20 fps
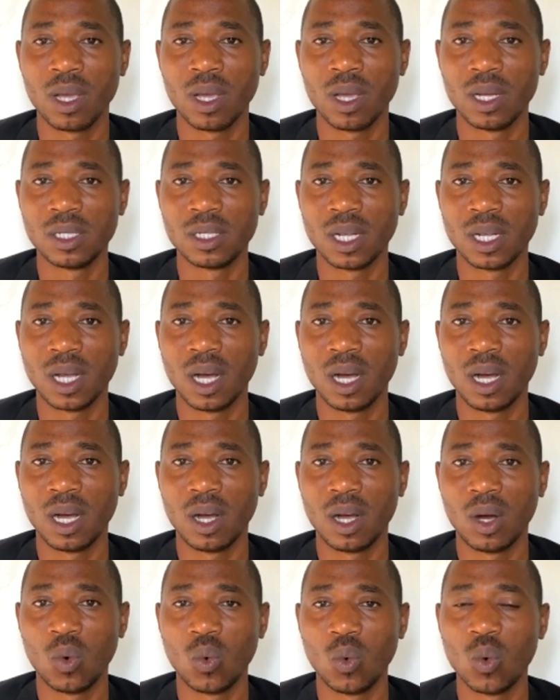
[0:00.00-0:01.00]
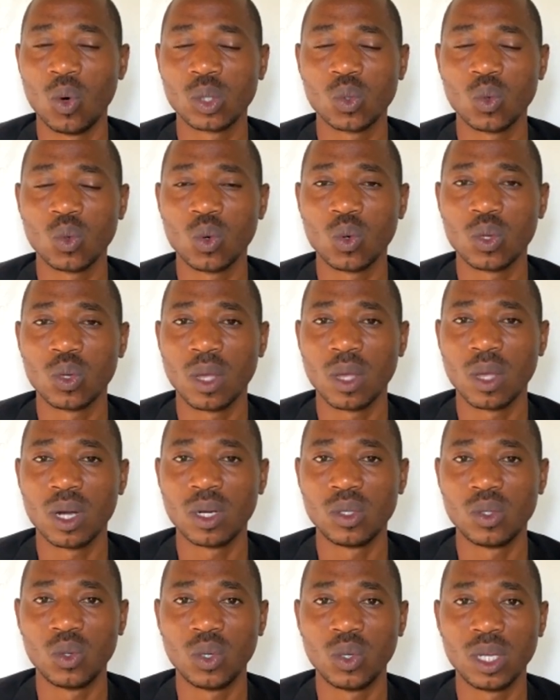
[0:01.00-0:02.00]
And uh, what they
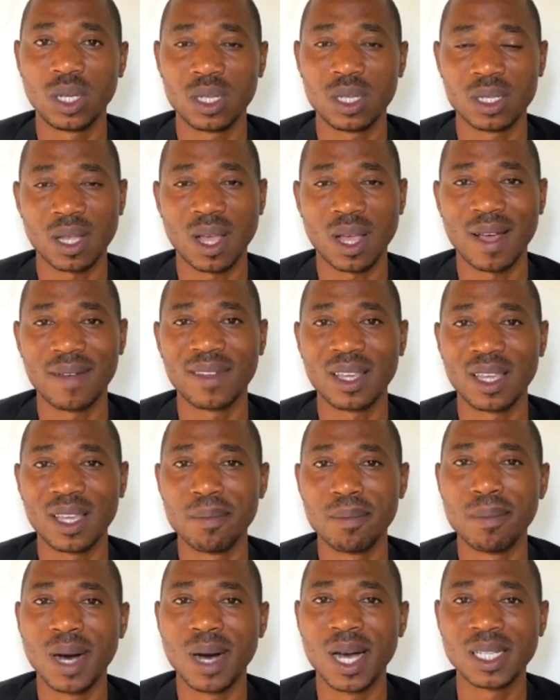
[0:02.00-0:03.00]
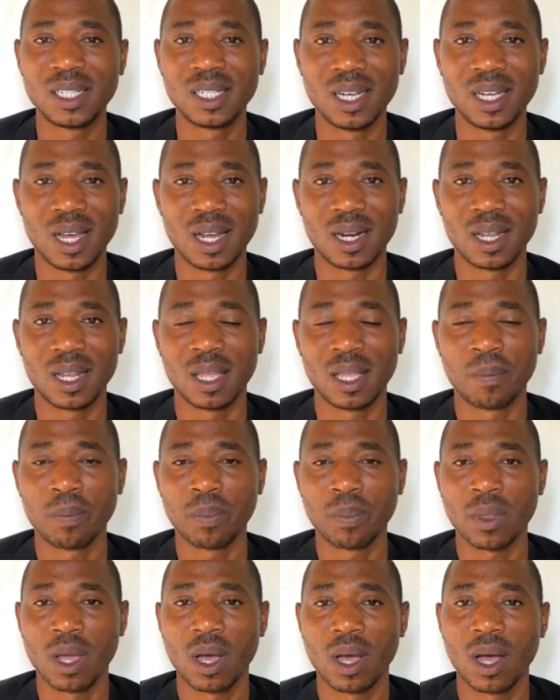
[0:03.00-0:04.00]
were doing is having imaginary
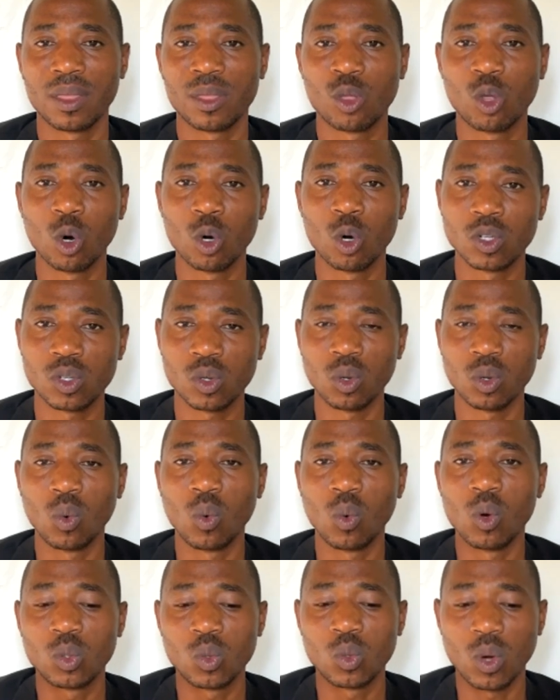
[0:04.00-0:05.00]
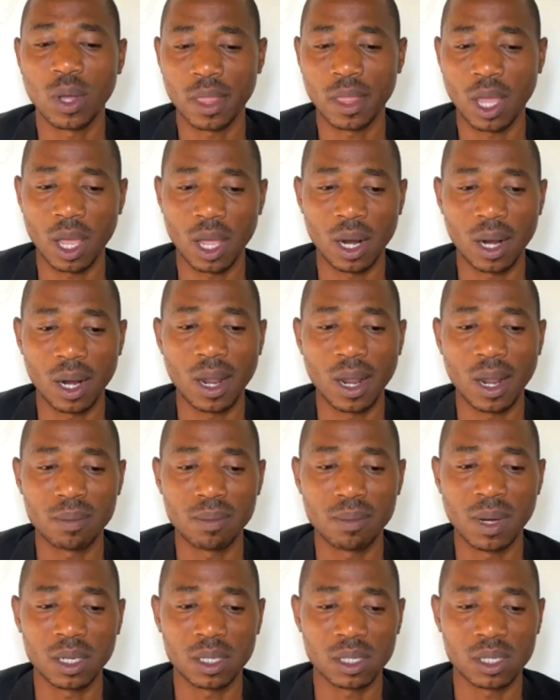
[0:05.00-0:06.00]
uh, thoughts on what were the
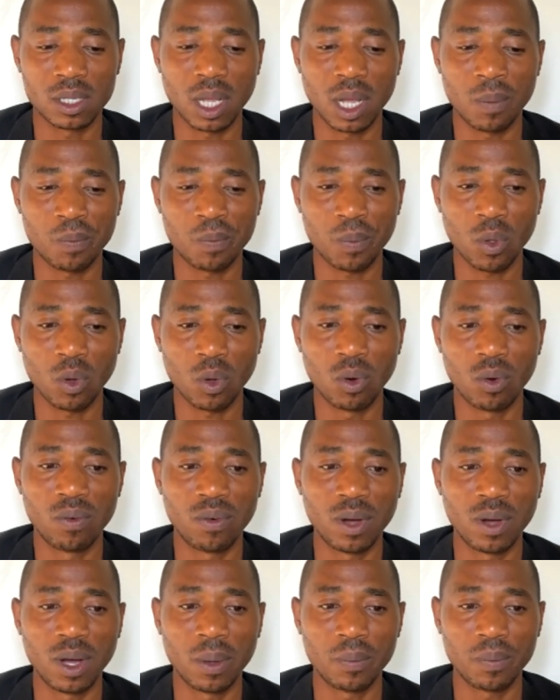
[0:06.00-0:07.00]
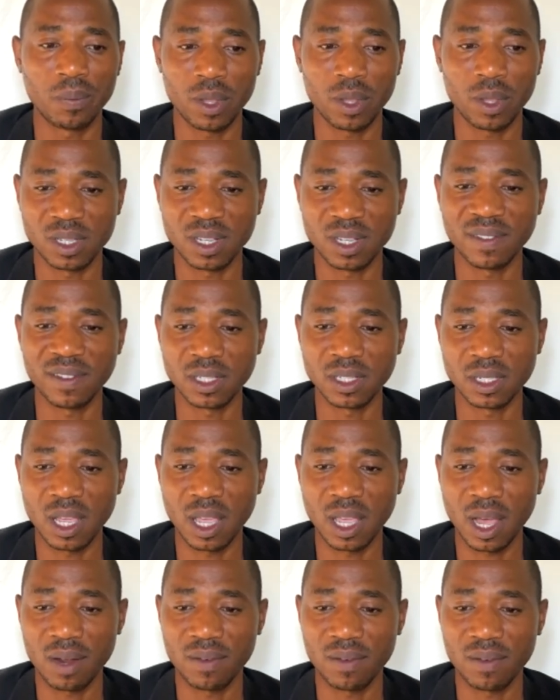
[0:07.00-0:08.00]
landmarks uh, of um, the Seventh
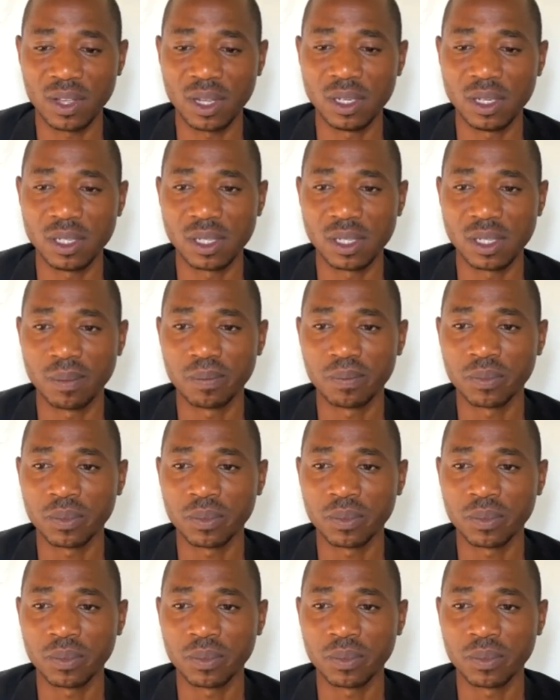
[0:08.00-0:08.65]
day Adventism.